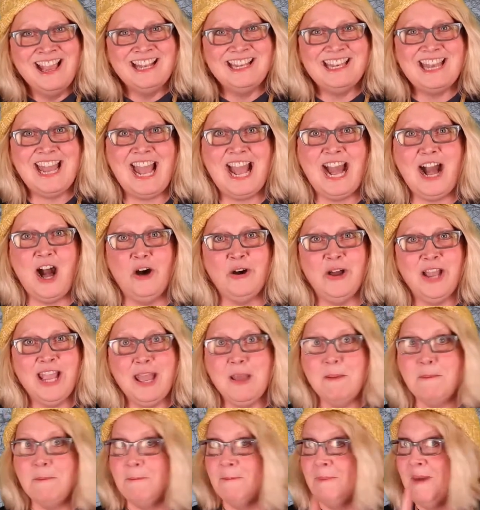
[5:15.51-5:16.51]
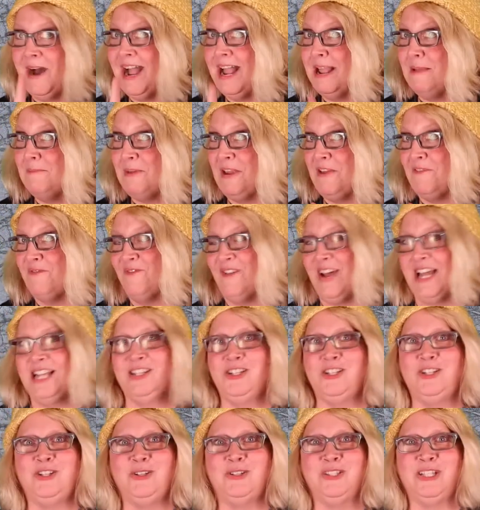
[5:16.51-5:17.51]
Now, it might be
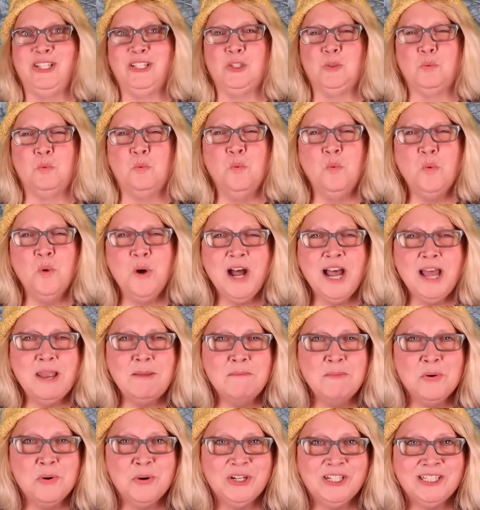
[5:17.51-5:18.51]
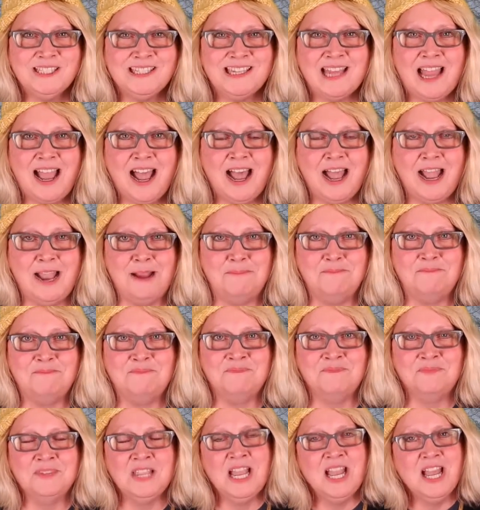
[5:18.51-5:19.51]
fun to do this one more time.